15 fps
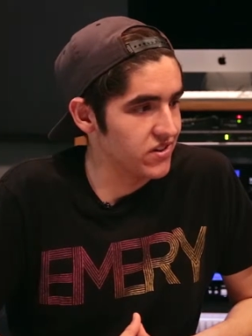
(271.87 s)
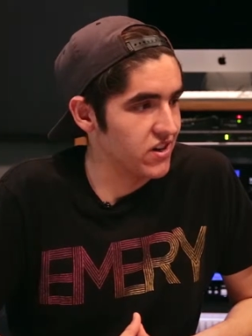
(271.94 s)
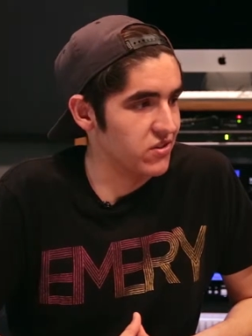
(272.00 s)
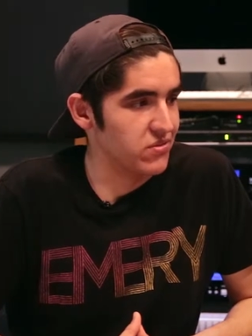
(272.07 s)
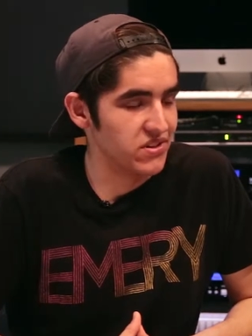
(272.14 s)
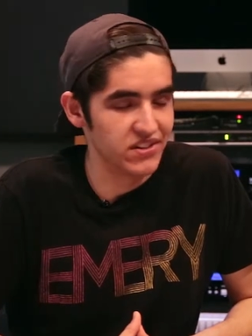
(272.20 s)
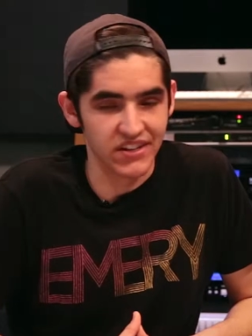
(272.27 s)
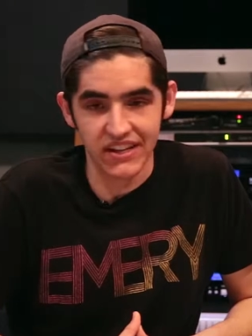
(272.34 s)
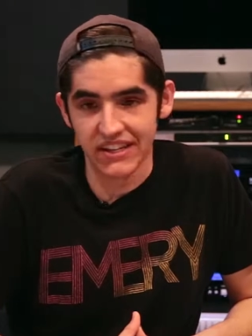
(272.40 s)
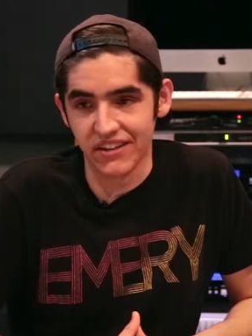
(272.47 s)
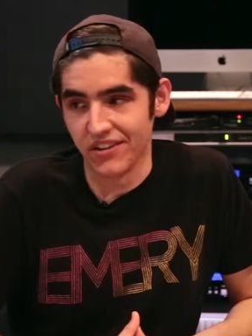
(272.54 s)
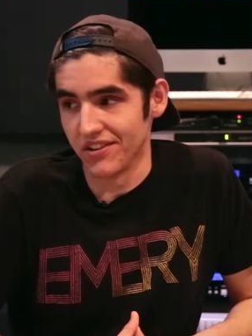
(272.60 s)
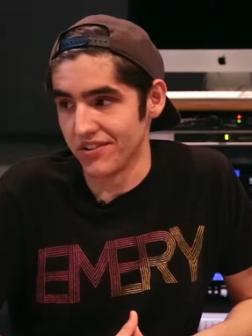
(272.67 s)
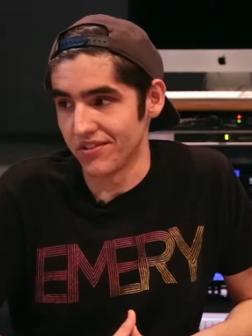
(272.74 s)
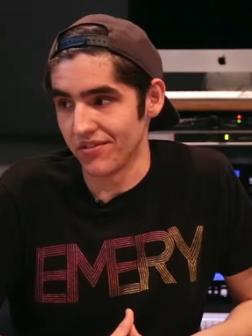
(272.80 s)
a
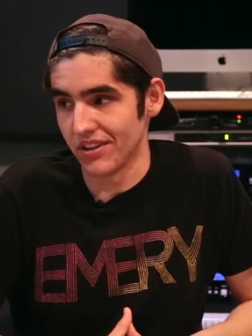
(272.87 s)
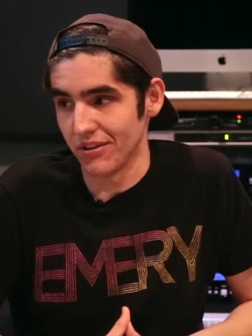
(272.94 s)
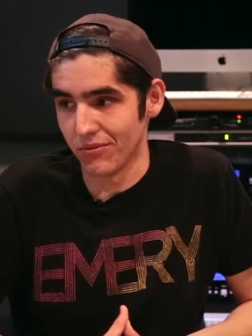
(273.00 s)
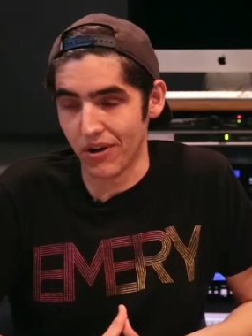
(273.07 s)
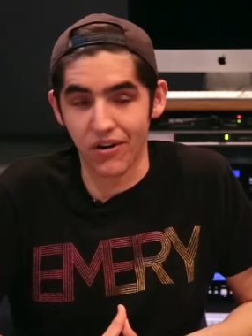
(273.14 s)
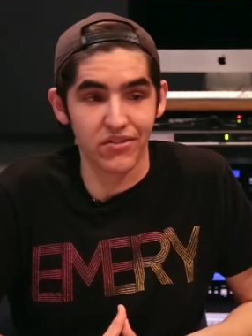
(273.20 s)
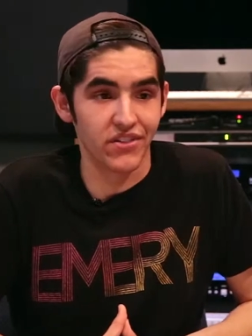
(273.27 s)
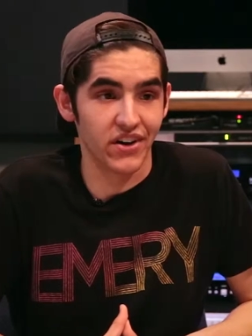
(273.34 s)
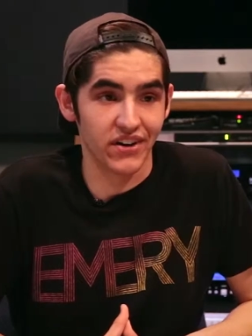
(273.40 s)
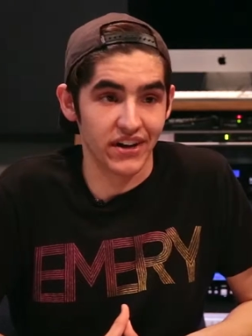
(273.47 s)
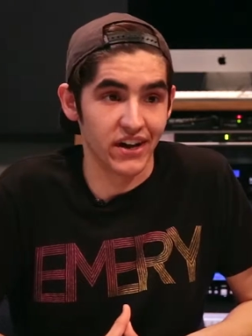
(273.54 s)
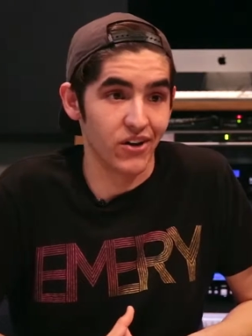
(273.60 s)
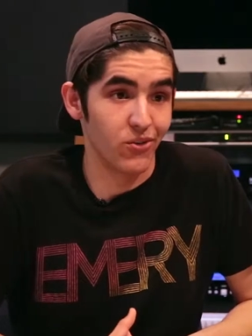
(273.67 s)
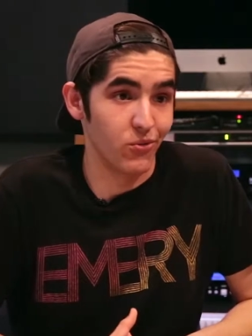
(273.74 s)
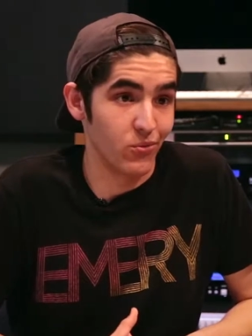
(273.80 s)
ridiculously well thought
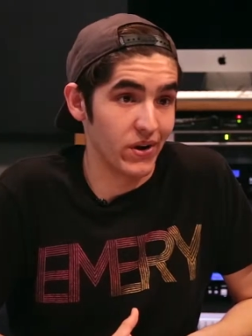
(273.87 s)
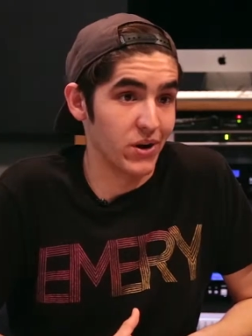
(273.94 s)
out,